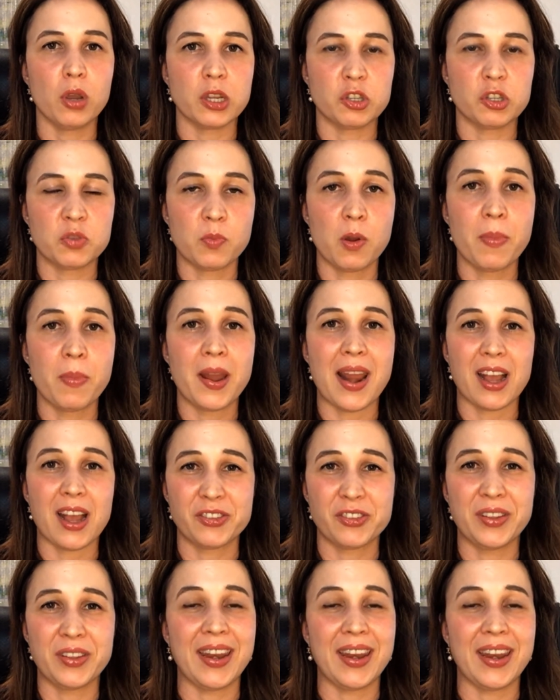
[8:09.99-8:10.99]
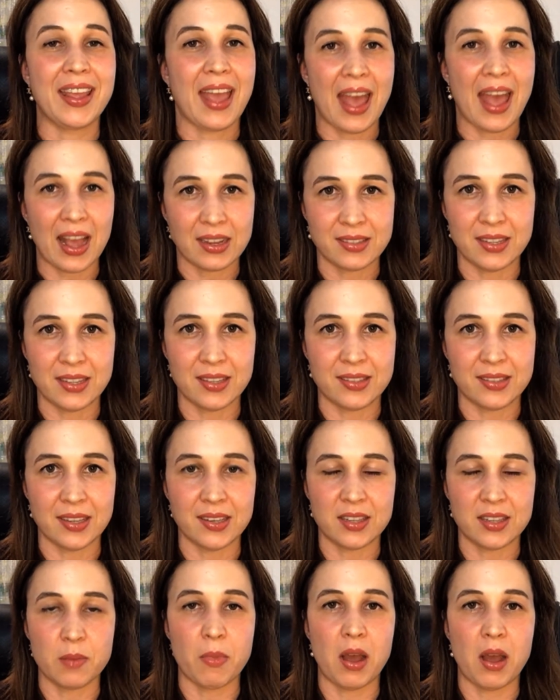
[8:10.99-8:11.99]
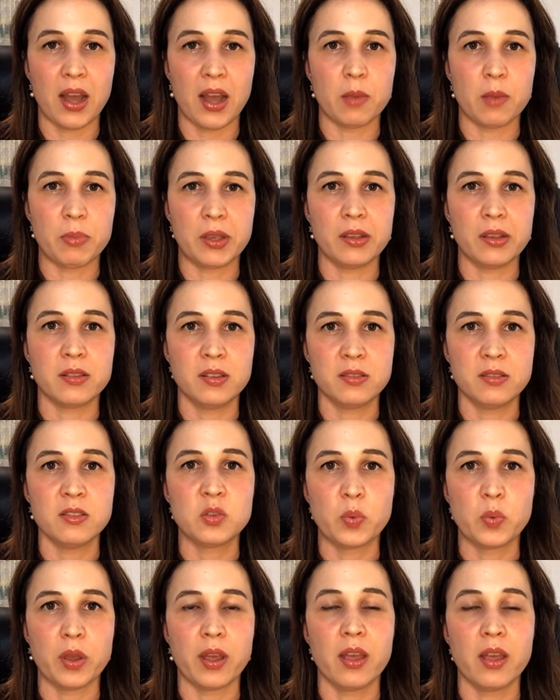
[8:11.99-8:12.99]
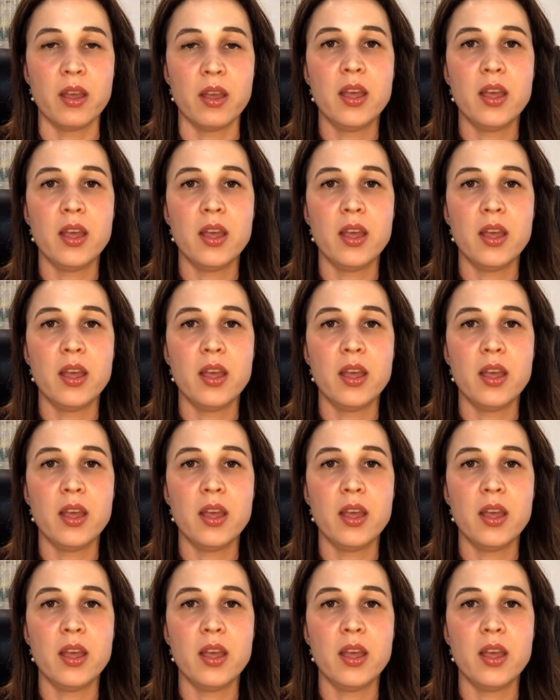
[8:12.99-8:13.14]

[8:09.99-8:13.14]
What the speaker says: It's more about actually getting access into the market, because this is where